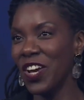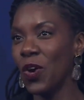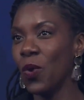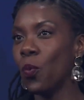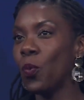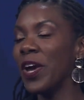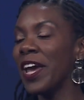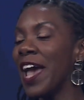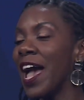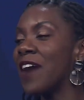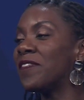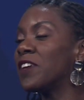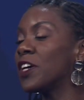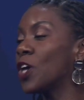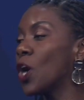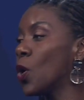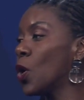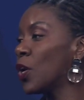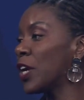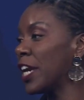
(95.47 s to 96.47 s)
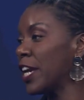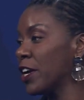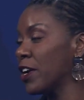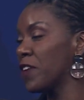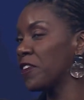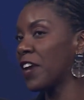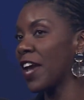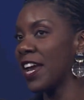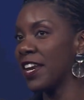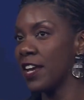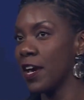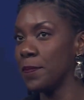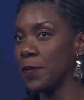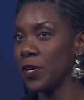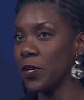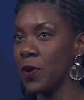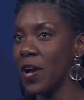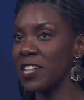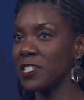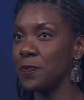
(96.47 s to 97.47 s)
We have a goal here of
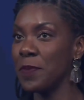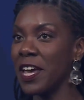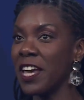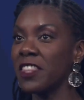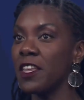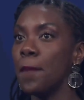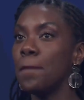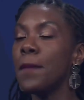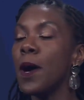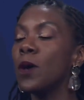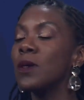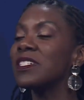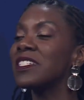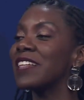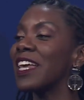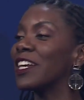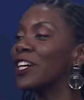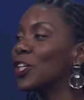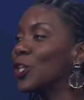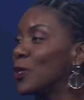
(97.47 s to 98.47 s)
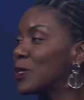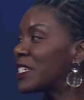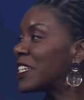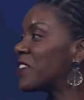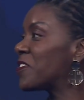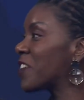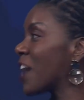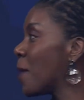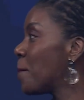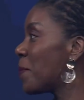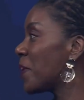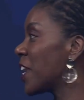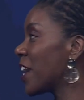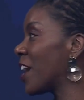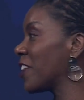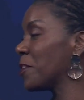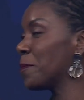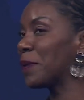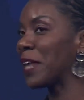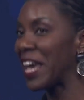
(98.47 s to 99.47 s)
KW as being the most inclusive company on
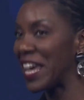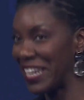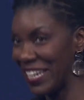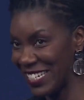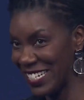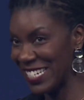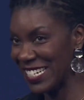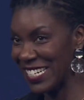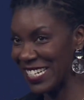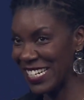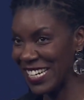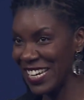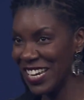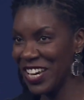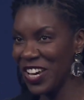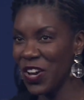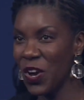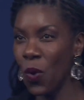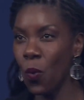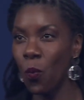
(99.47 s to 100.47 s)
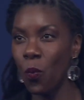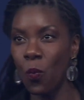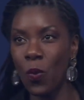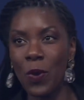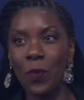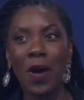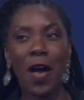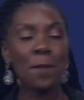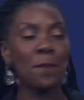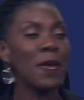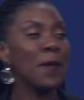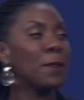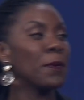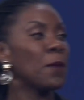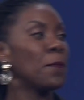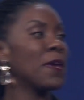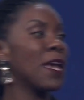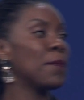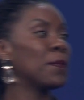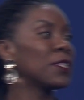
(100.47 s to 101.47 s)
the planet. We want people to
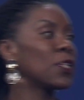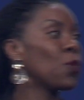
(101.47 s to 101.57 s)
be able to